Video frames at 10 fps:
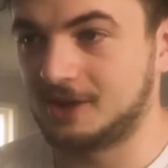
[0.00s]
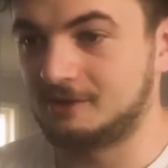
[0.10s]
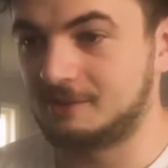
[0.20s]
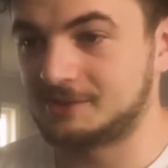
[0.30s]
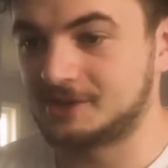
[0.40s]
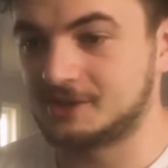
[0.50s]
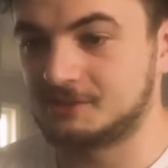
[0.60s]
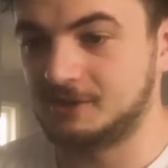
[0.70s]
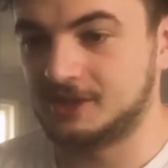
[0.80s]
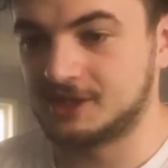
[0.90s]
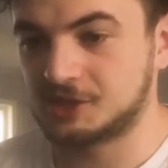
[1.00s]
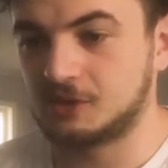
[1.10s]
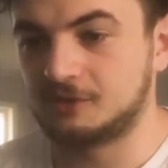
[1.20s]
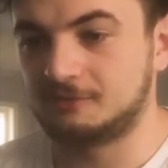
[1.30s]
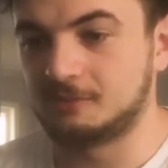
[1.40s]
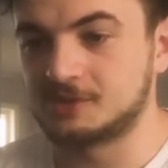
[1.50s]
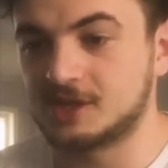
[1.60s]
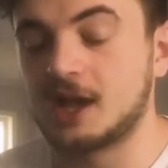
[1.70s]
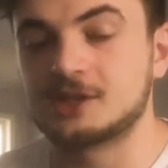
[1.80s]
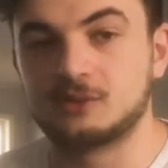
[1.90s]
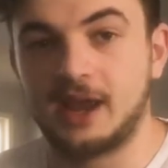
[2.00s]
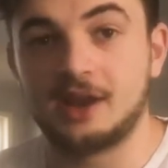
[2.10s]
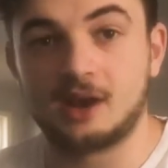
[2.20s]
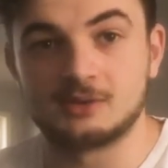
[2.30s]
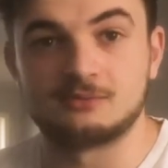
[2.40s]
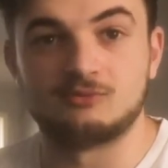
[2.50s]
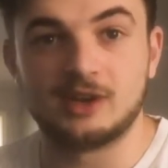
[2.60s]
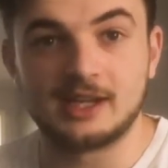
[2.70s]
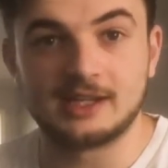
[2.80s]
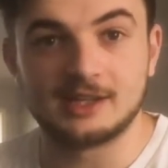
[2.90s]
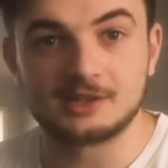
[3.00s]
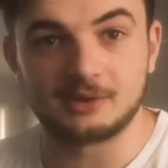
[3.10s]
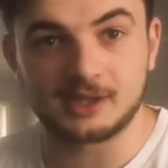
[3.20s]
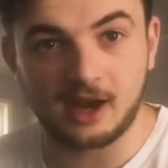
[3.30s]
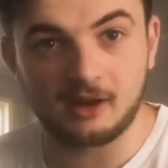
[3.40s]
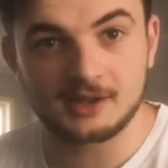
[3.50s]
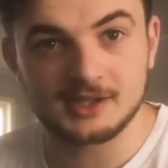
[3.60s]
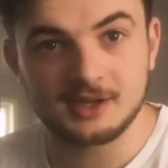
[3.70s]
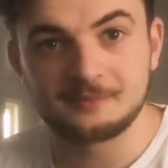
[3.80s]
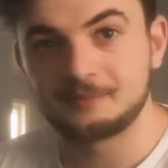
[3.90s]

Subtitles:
other episodes, but this one, from start to end, I was really into her character.